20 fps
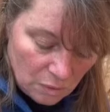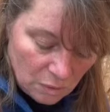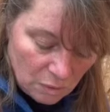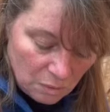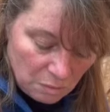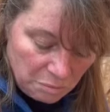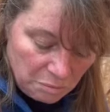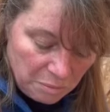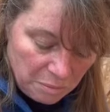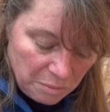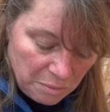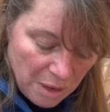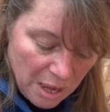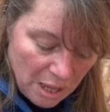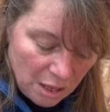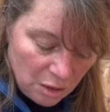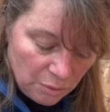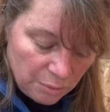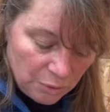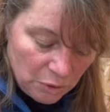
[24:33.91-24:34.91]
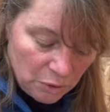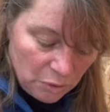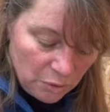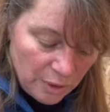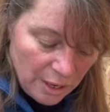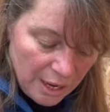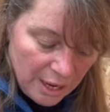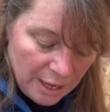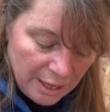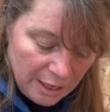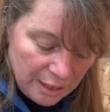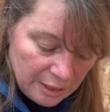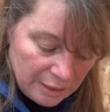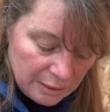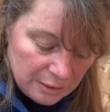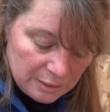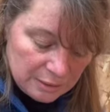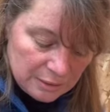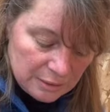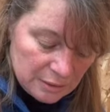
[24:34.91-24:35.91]
Malibu
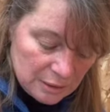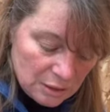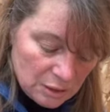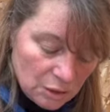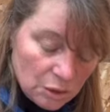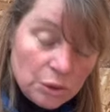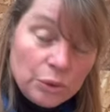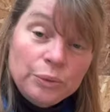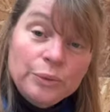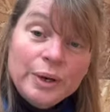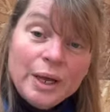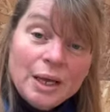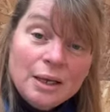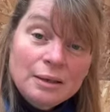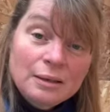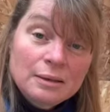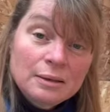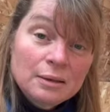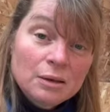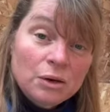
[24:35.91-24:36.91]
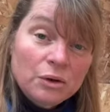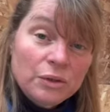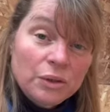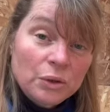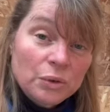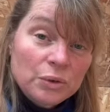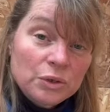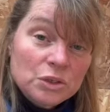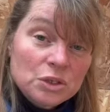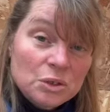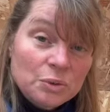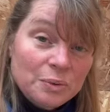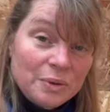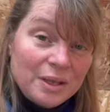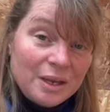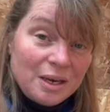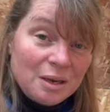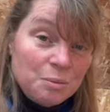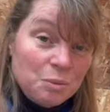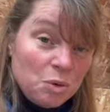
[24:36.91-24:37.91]
and Luna are the only 2 with
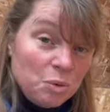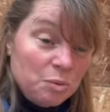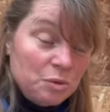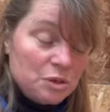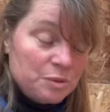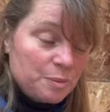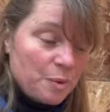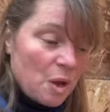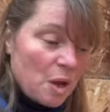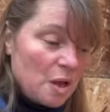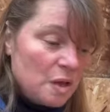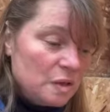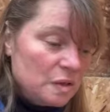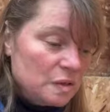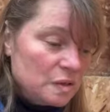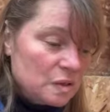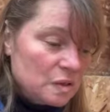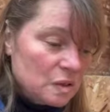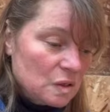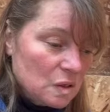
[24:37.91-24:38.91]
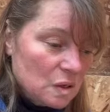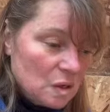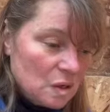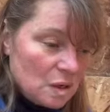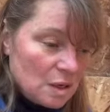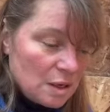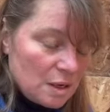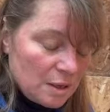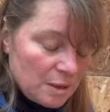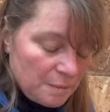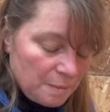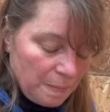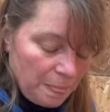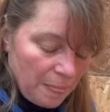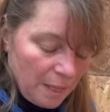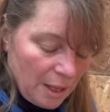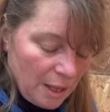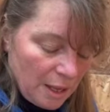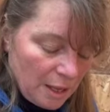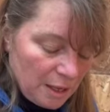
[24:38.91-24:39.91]
any moon spots.
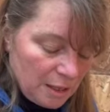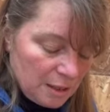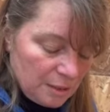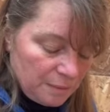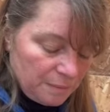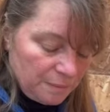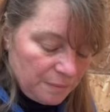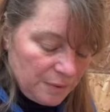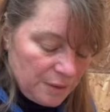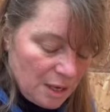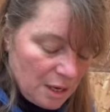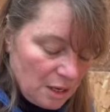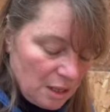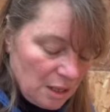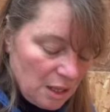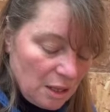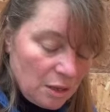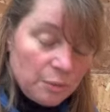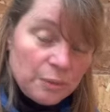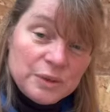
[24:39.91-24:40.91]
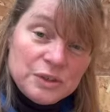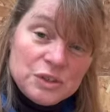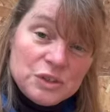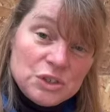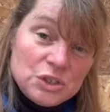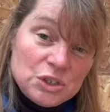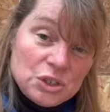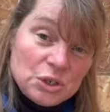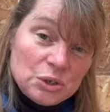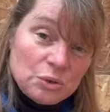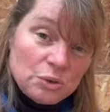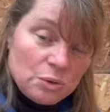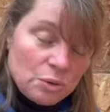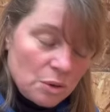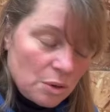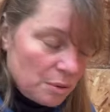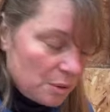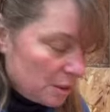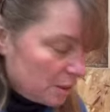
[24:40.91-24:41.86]
And none of the other ones do.